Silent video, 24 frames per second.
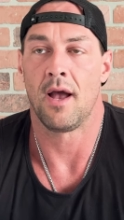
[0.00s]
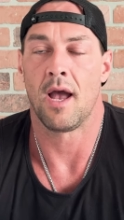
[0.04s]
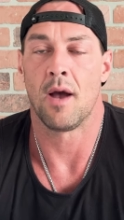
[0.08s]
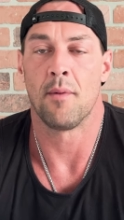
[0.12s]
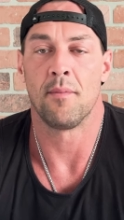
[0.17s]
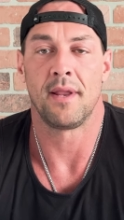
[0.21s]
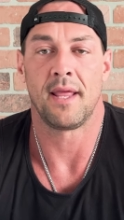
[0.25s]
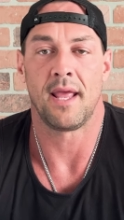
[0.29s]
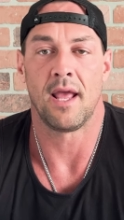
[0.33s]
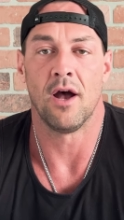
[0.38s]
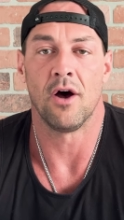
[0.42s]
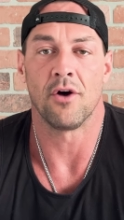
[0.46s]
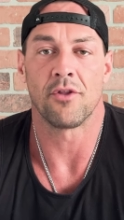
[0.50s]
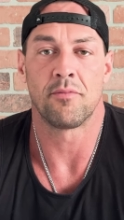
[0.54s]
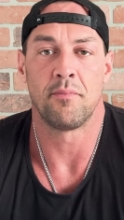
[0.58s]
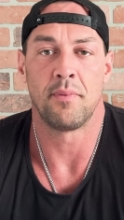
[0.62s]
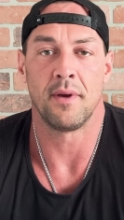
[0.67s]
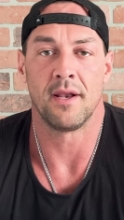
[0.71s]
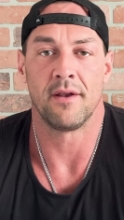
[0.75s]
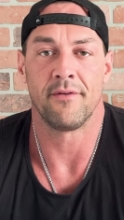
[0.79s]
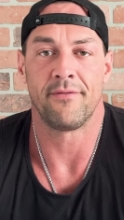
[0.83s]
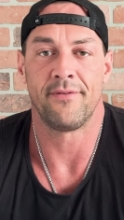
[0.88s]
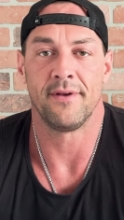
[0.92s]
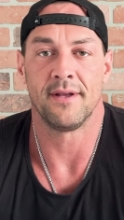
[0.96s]
how many health
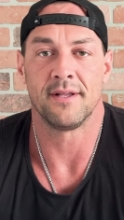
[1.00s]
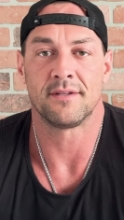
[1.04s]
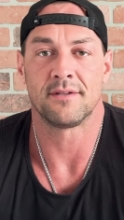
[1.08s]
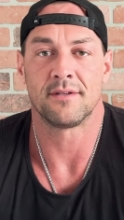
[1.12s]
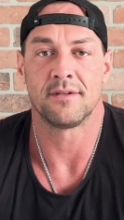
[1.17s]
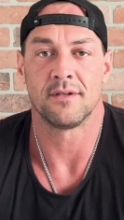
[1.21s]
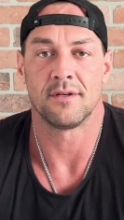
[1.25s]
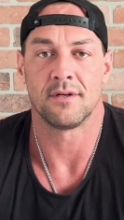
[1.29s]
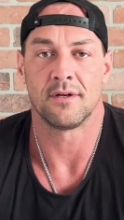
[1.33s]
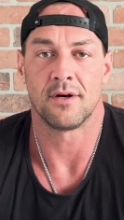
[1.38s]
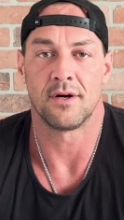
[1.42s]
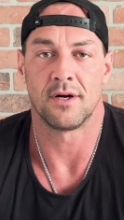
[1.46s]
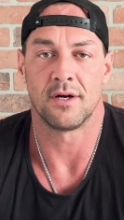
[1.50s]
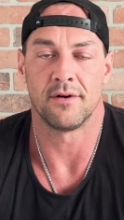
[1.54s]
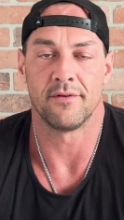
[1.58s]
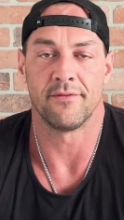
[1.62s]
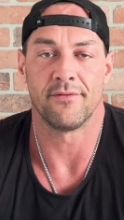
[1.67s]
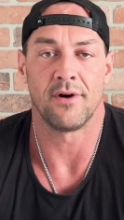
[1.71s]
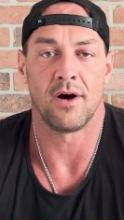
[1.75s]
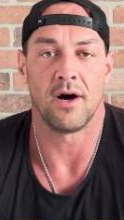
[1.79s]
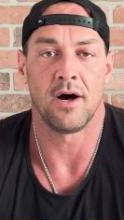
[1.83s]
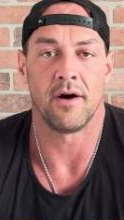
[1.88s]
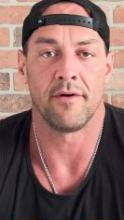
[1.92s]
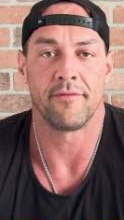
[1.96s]
benefits are
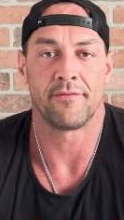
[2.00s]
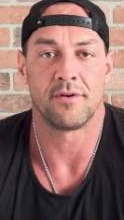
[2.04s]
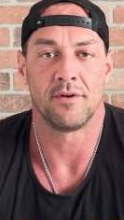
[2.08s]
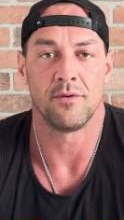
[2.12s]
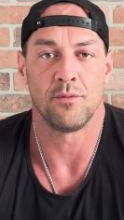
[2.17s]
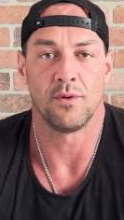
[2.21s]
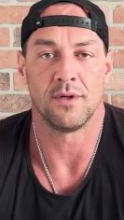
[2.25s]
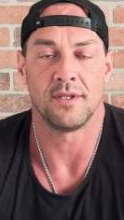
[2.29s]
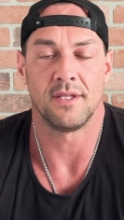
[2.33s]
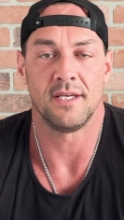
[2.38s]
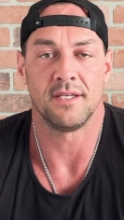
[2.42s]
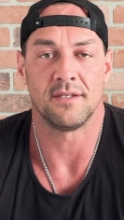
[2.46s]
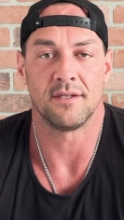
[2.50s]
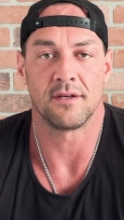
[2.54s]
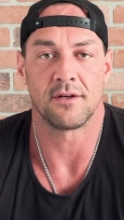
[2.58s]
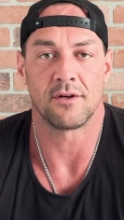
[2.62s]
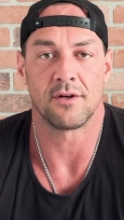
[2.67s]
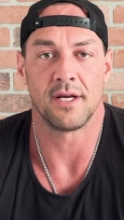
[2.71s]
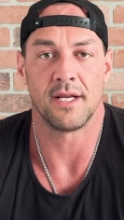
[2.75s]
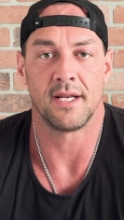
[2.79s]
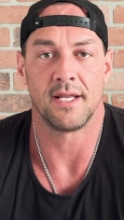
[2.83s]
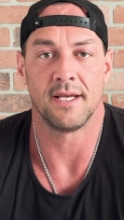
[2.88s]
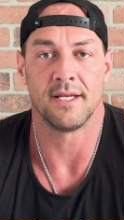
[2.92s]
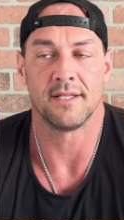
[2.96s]
involved with these
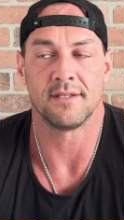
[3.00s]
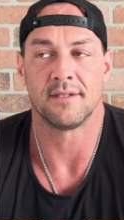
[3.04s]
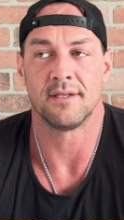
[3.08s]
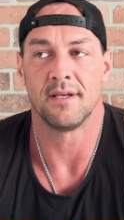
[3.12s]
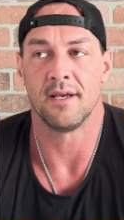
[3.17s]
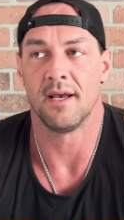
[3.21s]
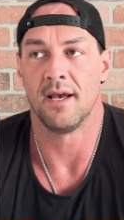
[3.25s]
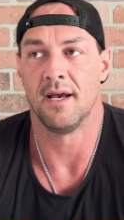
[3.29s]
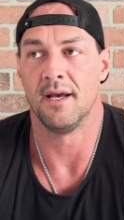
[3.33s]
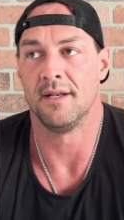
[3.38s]
ingredients.